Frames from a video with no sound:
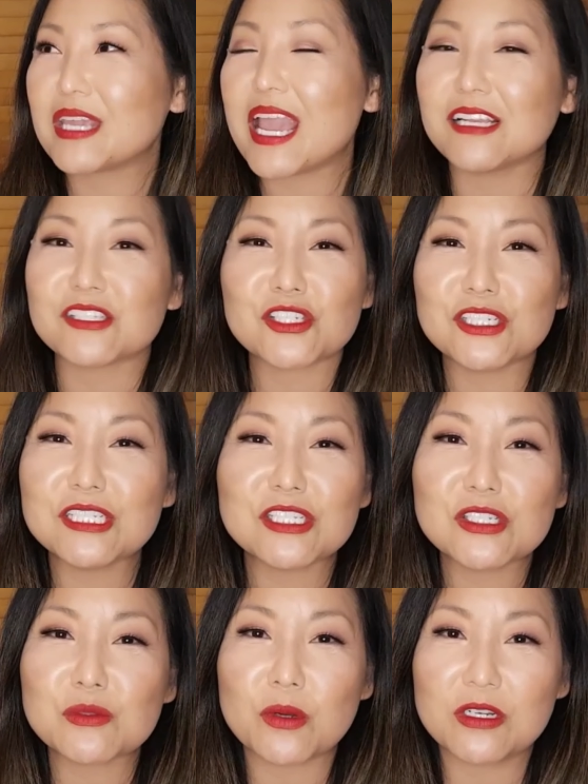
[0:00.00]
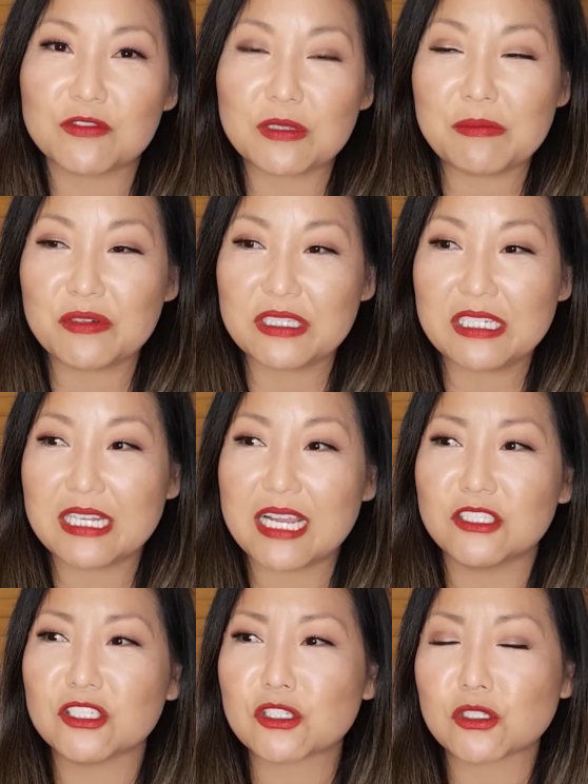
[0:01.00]
Yes, she's just wonderfully brilliant
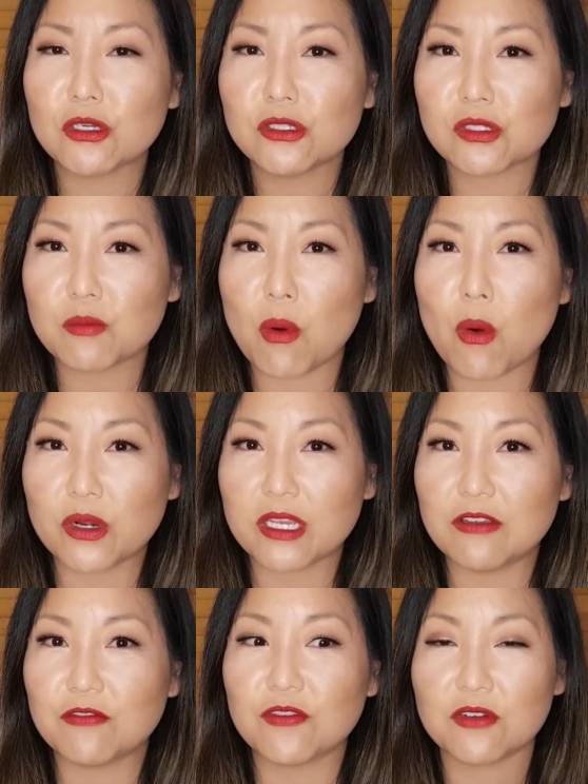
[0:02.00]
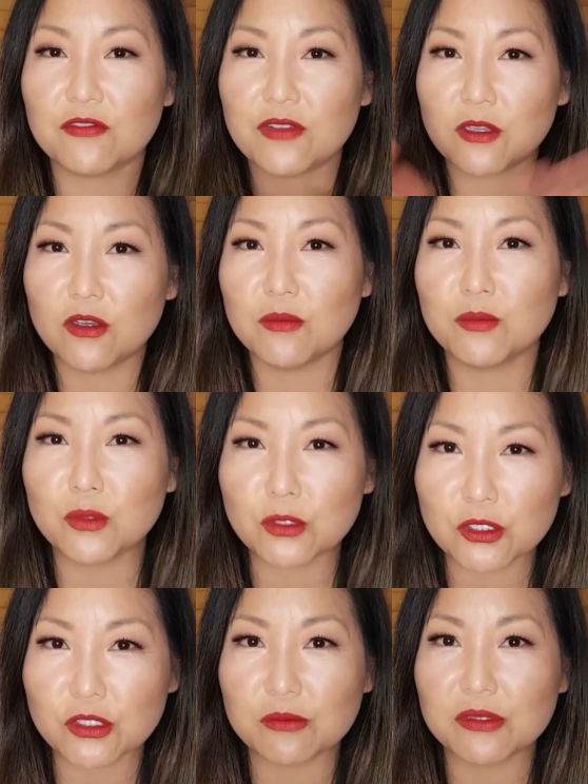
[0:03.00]
and just so supportive of fellow
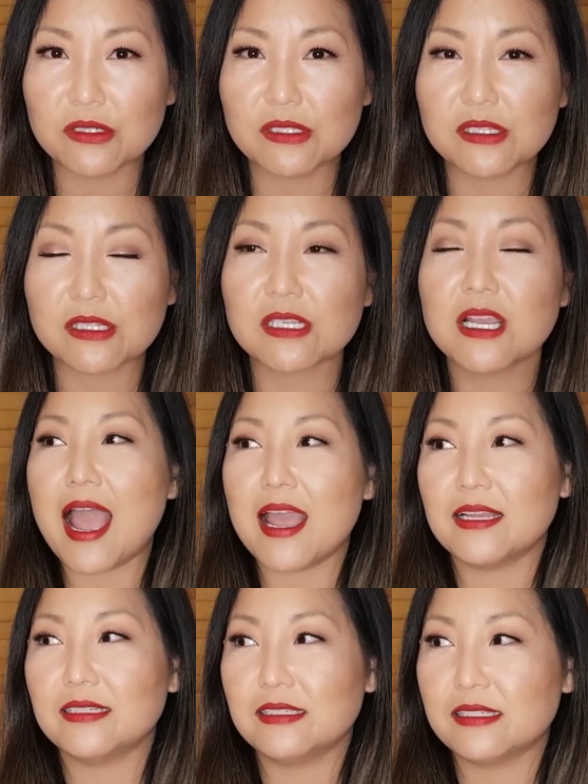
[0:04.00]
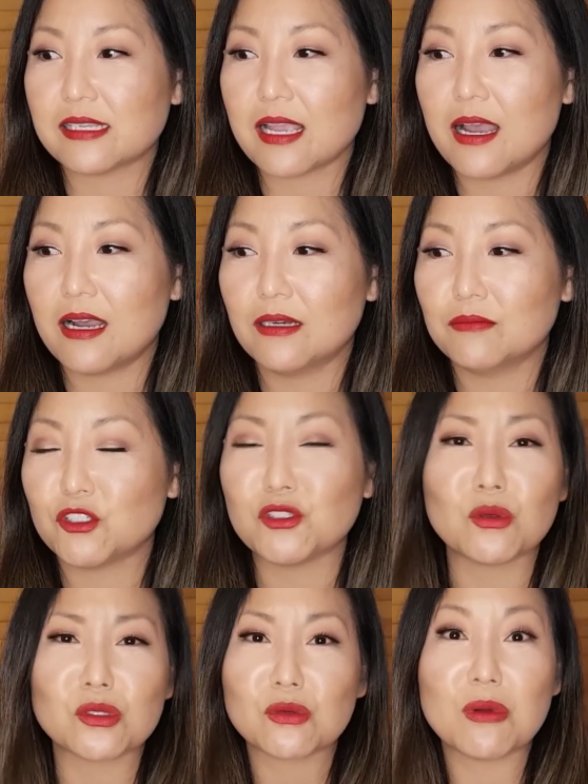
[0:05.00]
booktubers. And um,
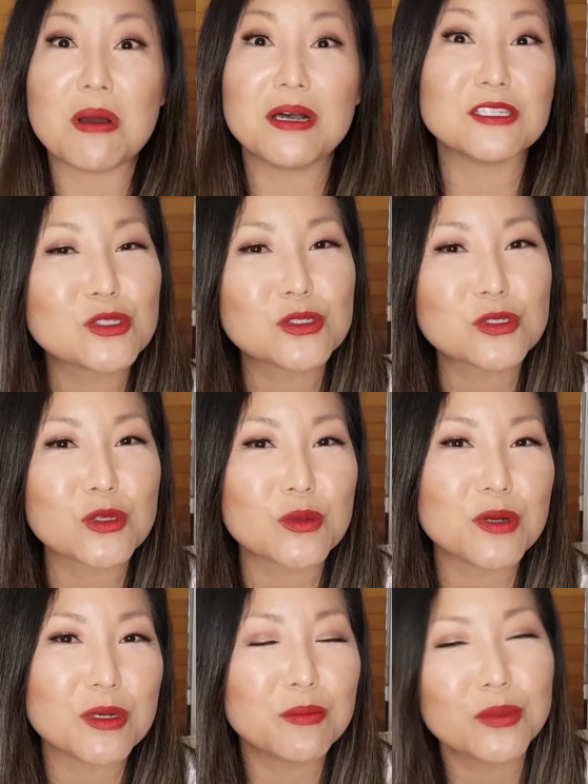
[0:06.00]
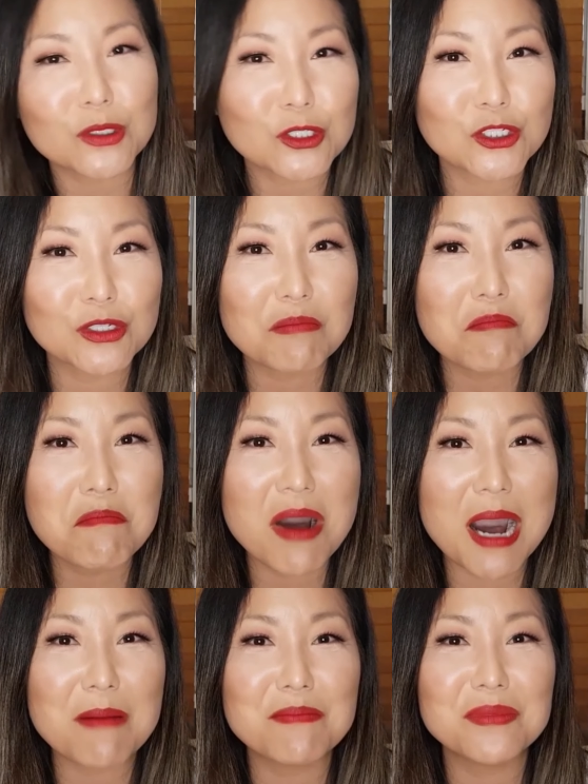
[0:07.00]
she's also a super booktube
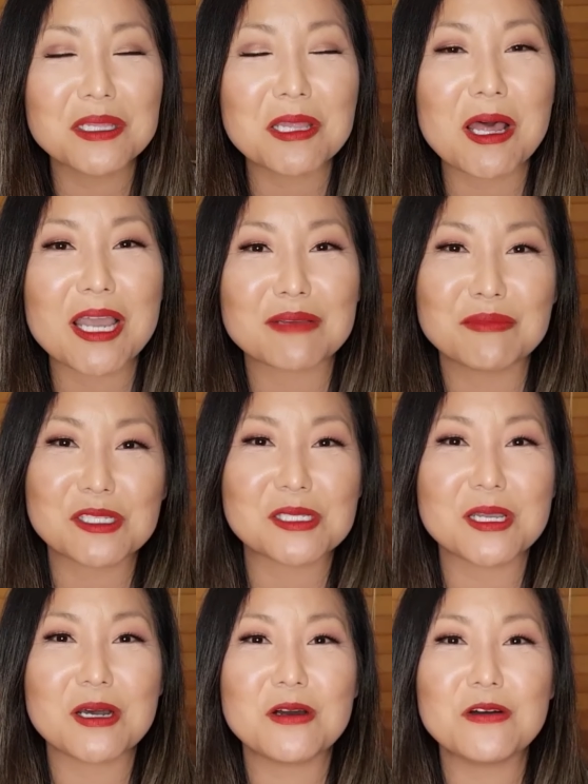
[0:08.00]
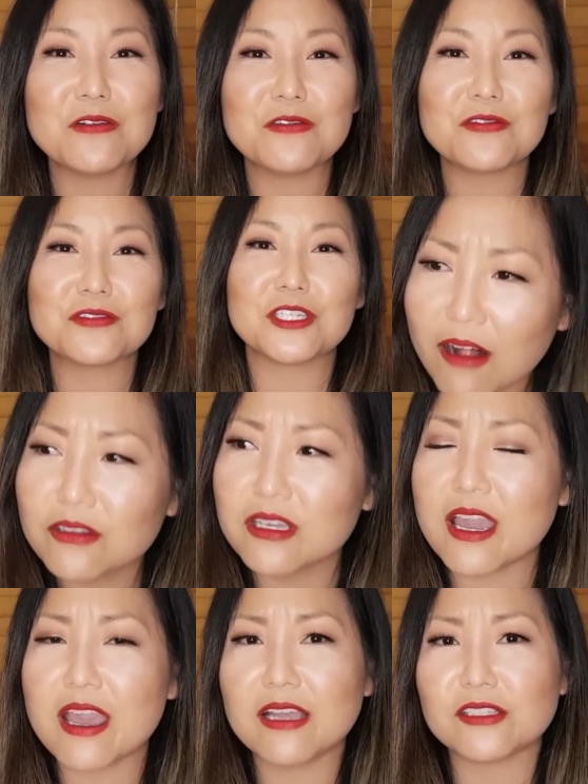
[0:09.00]
mum like myself. Hell
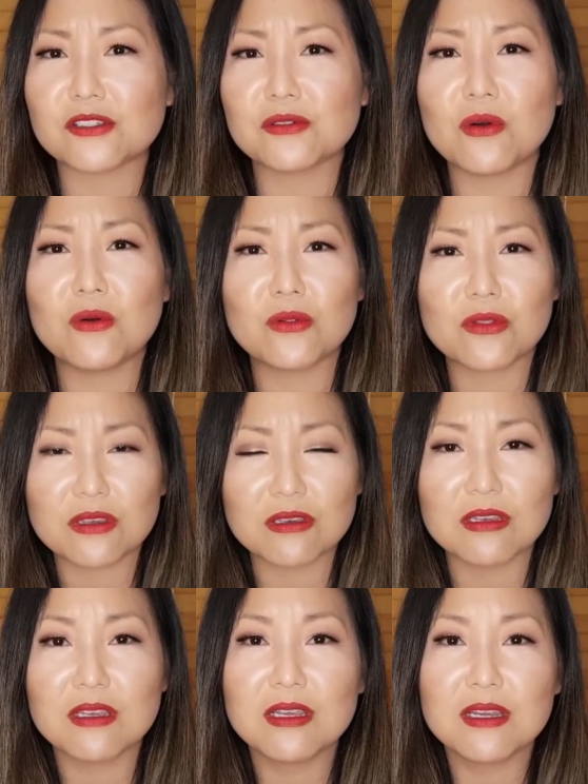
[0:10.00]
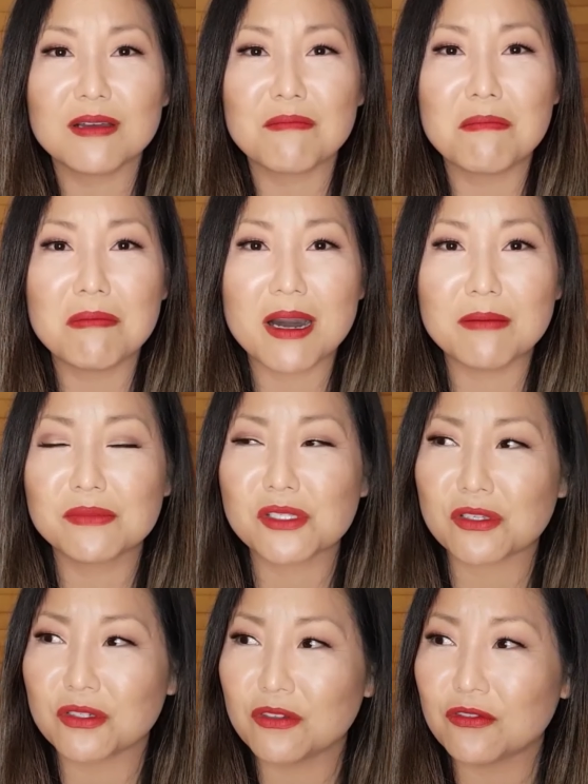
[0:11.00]
yeah to all the
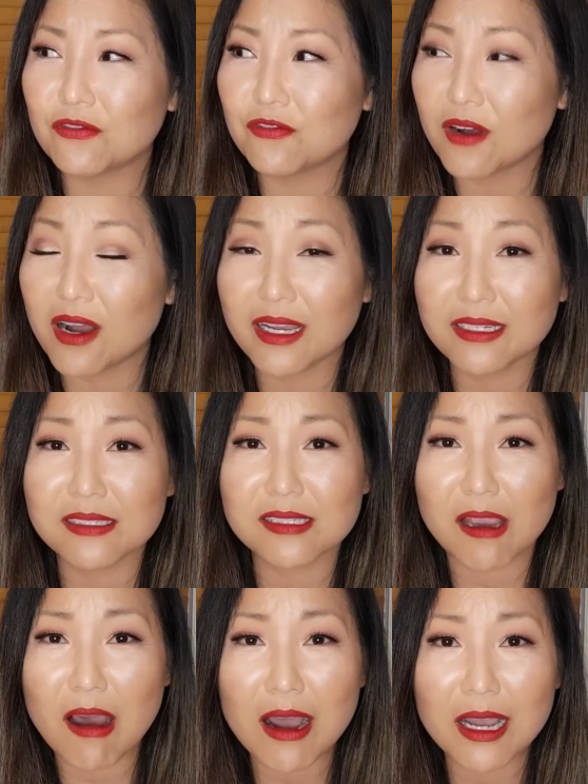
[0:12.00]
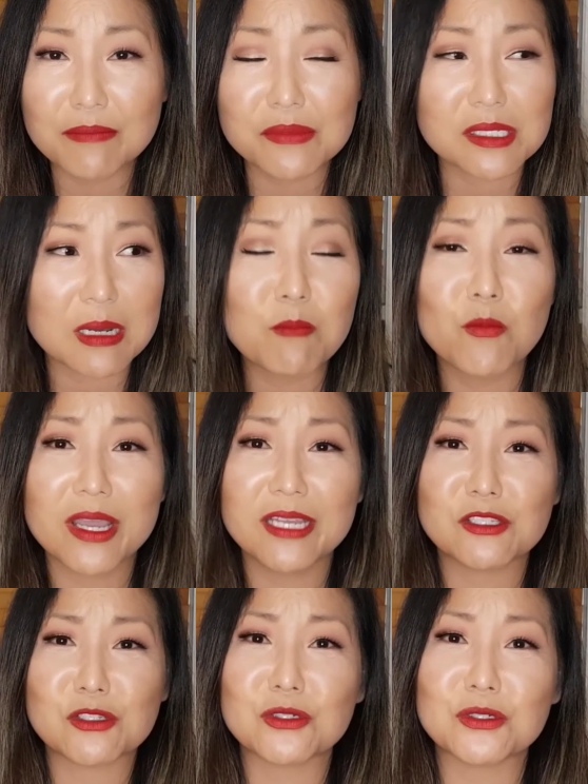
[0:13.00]
mums who find time
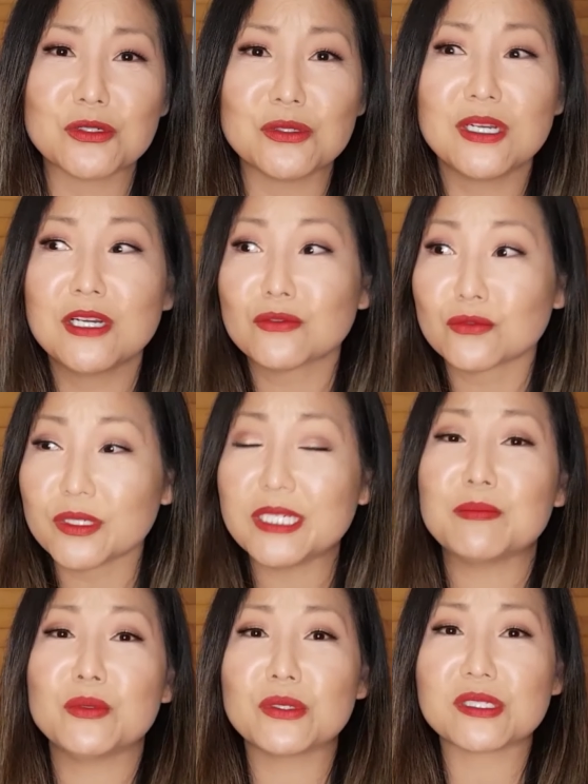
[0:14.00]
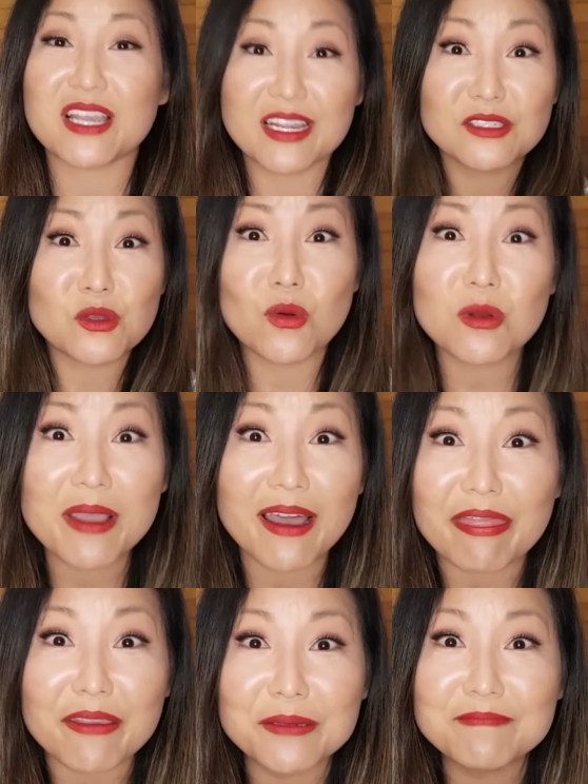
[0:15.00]
somewhere to read books and talk
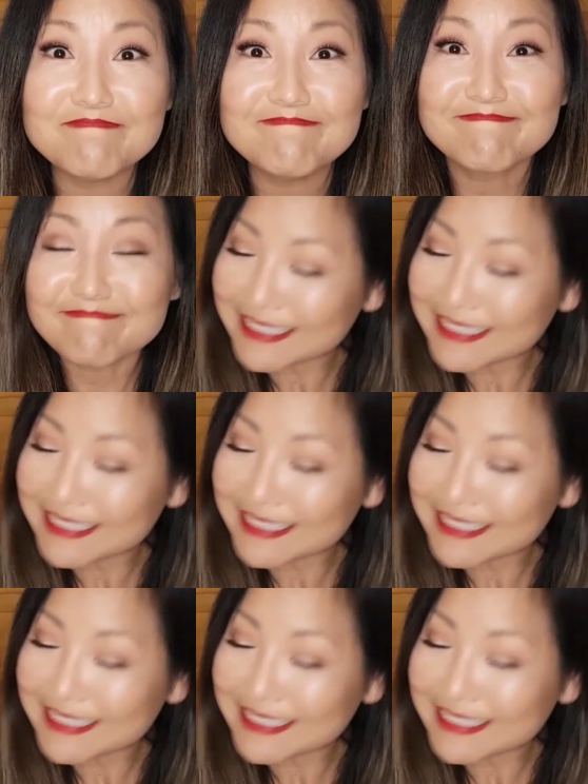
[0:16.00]
about them.